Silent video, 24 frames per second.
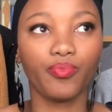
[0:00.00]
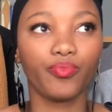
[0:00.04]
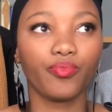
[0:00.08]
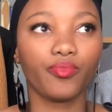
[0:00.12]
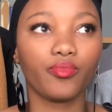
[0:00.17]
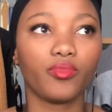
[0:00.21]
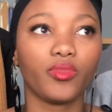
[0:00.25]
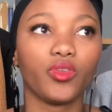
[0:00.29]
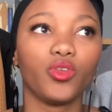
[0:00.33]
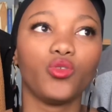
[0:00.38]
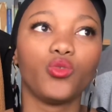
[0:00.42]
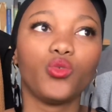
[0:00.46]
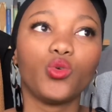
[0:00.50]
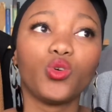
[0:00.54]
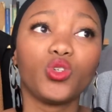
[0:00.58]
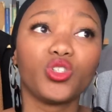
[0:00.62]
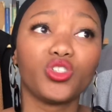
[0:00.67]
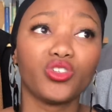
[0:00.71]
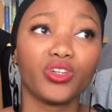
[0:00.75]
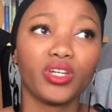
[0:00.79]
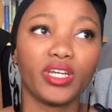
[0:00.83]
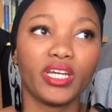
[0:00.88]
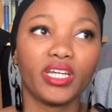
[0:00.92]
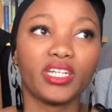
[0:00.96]
You also
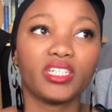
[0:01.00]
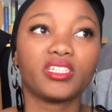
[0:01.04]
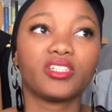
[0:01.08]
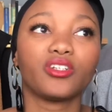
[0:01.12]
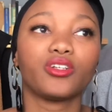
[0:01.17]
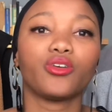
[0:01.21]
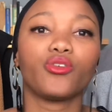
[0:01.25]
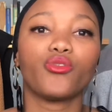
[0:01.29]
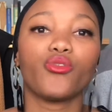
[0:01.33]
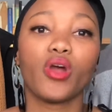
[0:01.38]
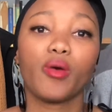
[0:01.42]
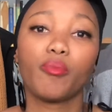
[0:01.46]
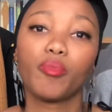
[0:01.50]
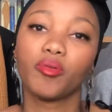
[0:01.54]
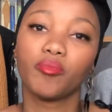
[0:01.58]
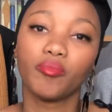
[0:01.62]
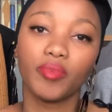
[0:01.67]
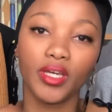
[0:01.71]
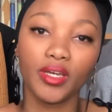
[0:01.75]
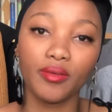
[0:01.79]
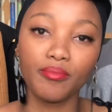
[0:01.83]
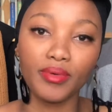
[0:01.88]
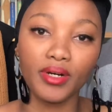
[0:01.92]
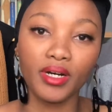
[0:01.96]
get wrapping
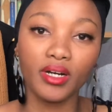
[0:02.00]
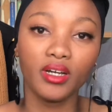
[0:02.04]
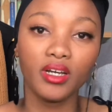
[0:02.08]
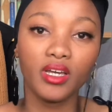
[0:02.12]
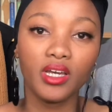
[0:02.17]
paper.